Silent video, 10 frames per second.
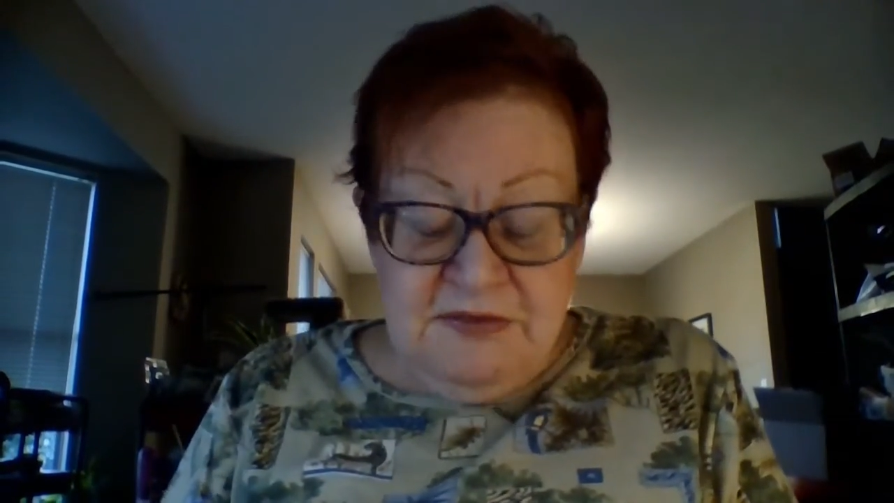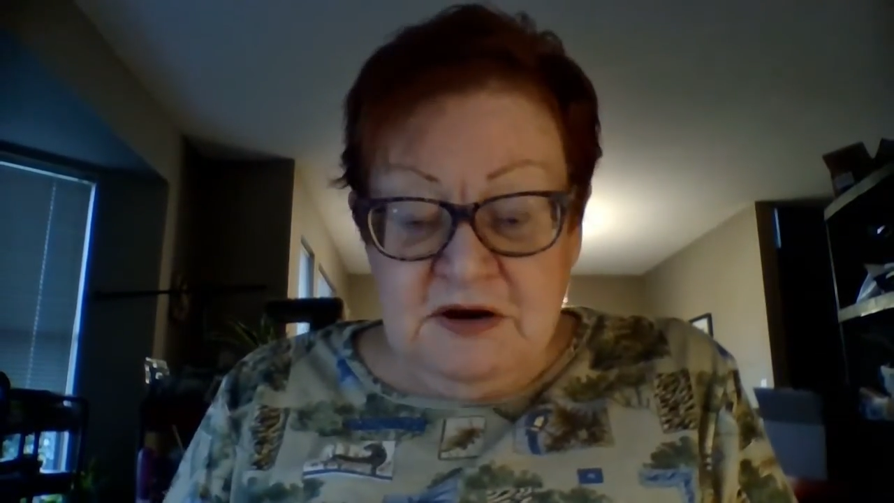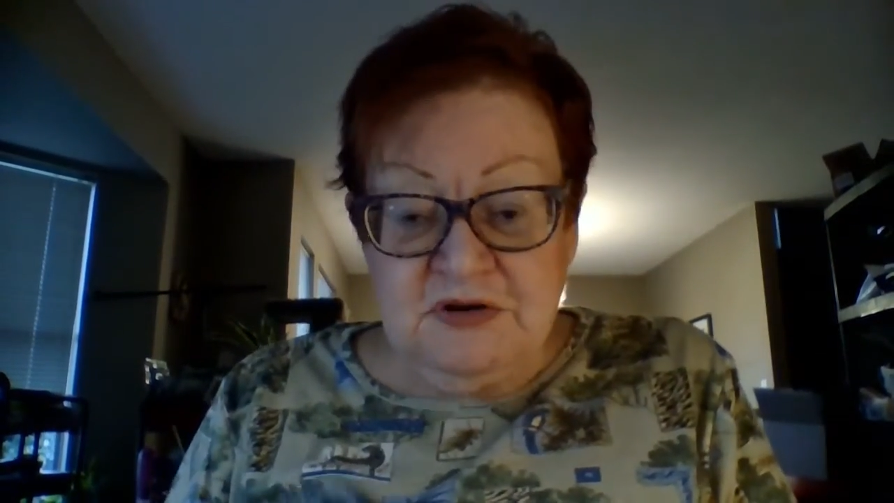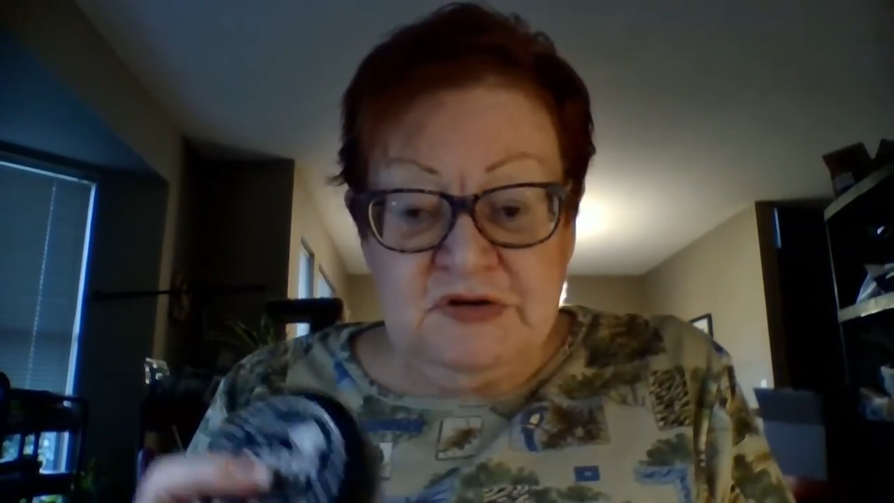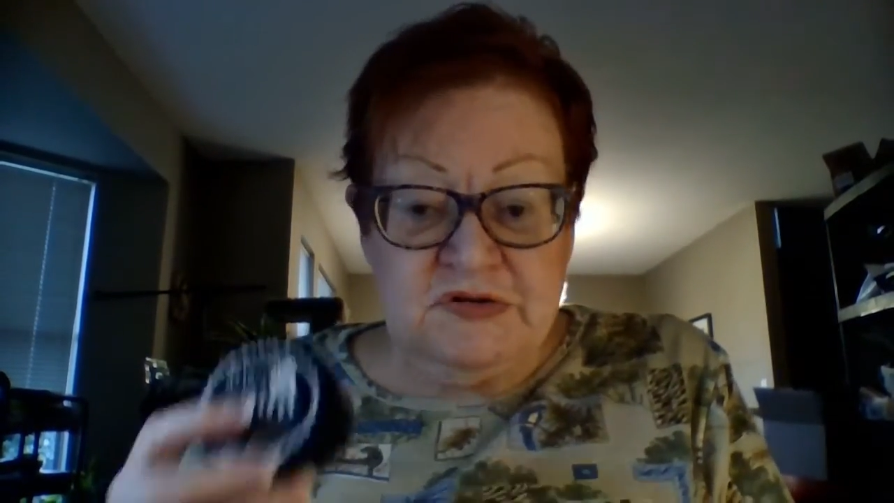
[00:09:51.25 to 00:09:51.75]

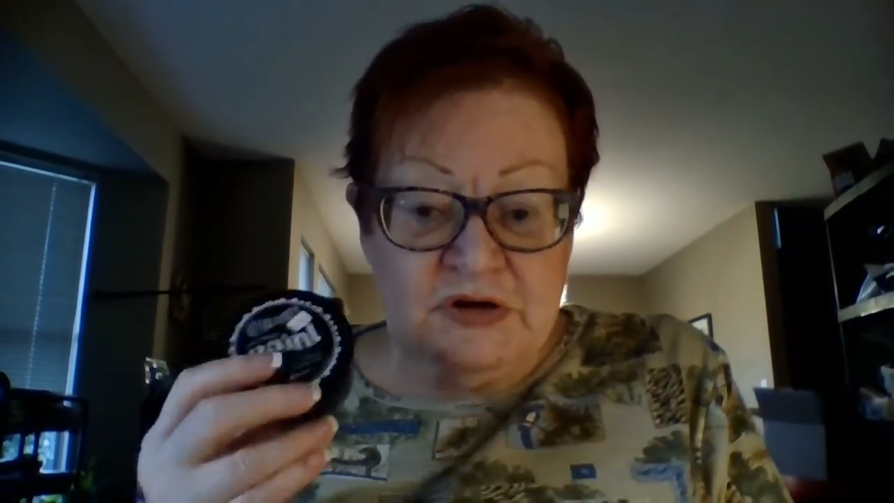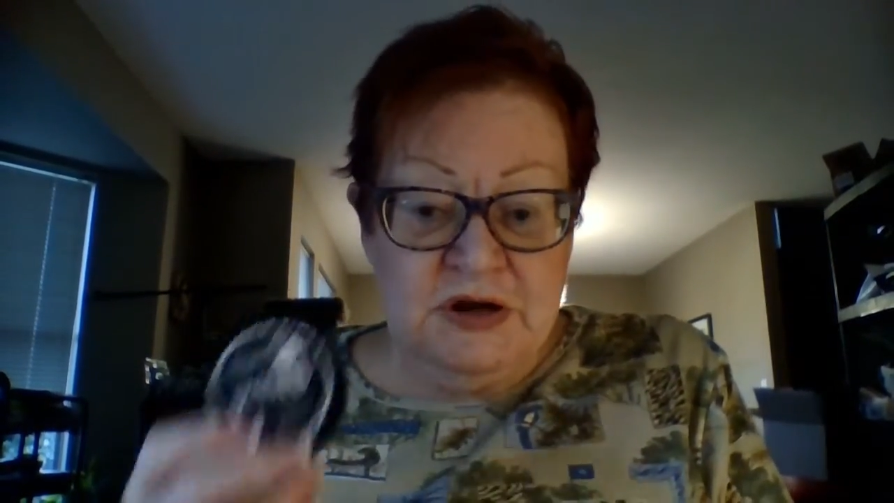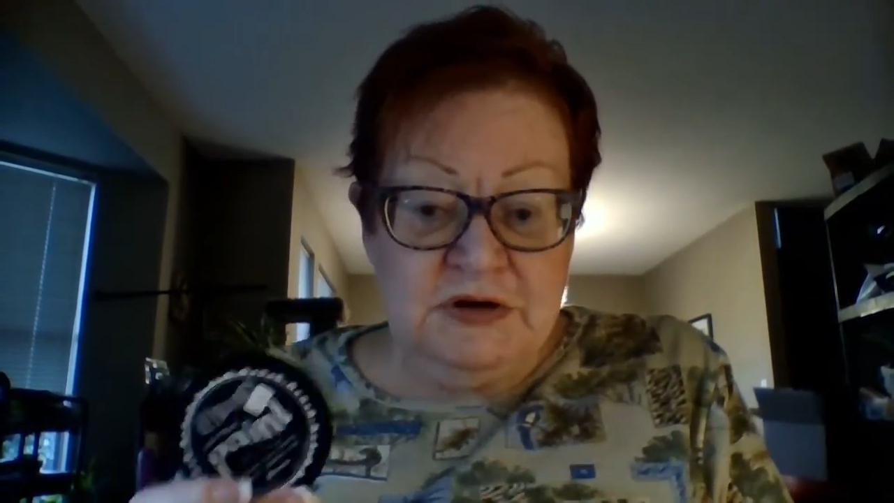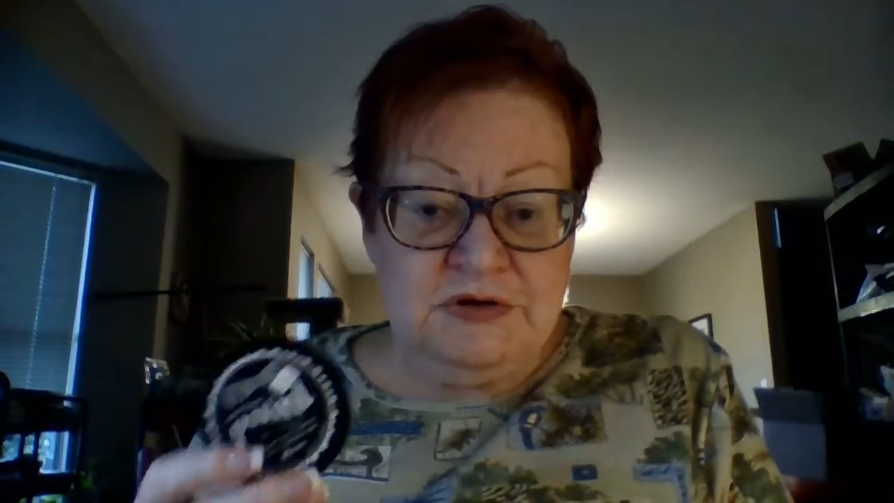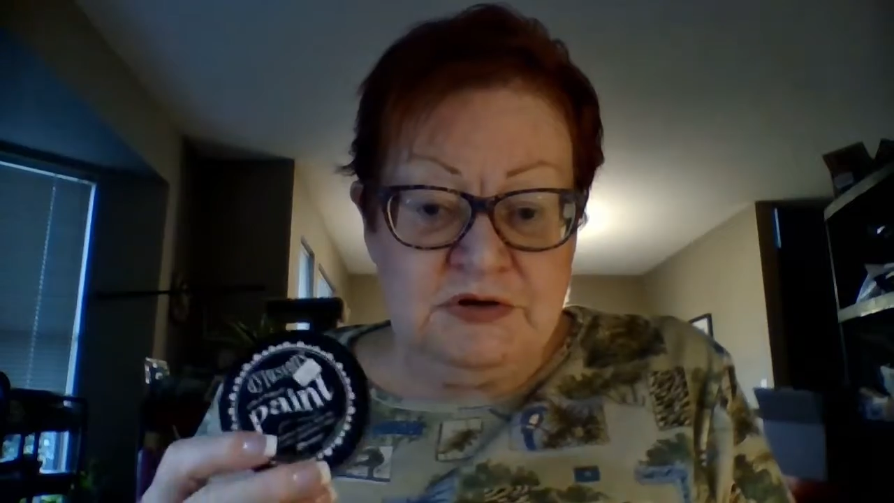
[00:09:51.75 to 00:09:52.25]
think she's
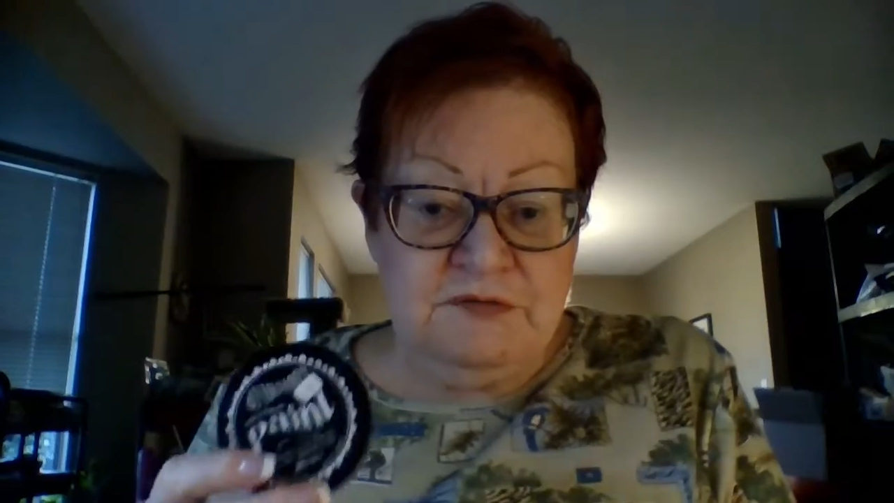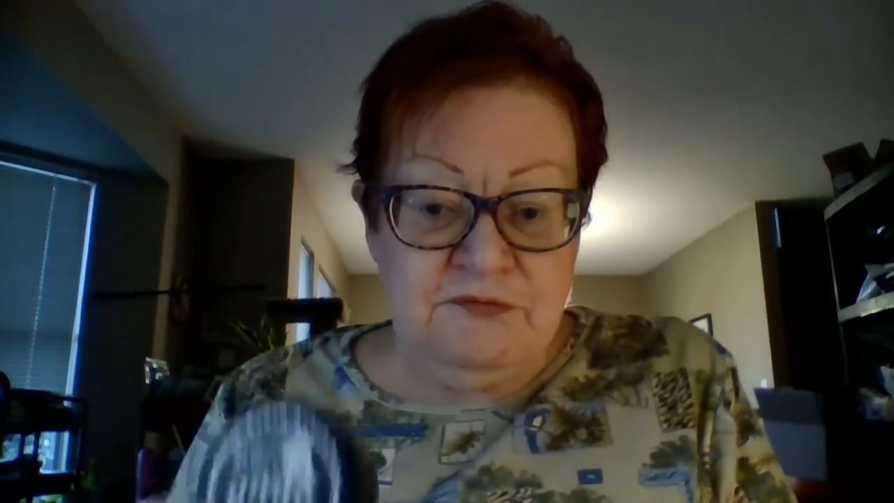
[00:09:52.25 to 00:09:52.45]
changed her